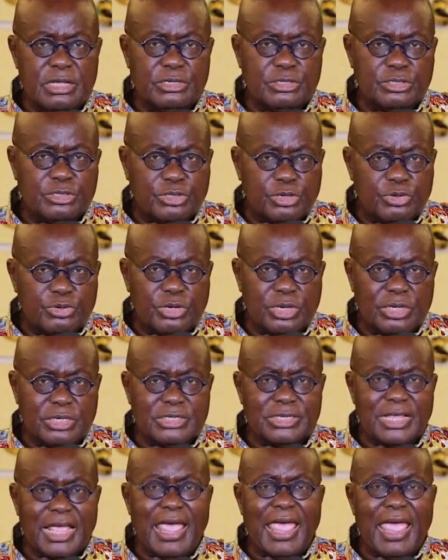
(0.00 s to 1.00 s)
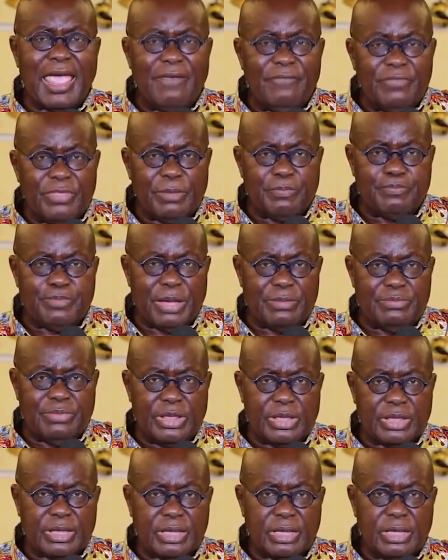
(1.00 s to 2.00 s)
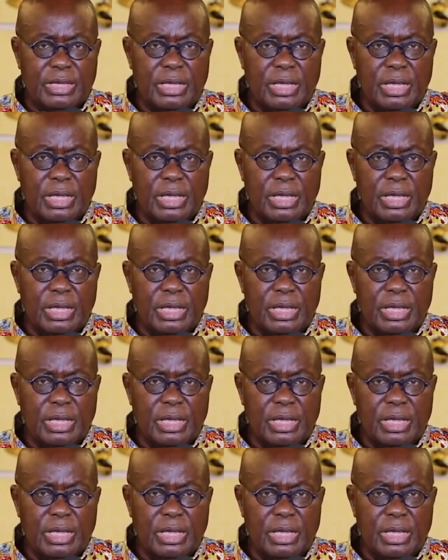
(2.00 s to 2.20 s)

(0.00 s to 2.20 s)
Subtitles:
students, and the public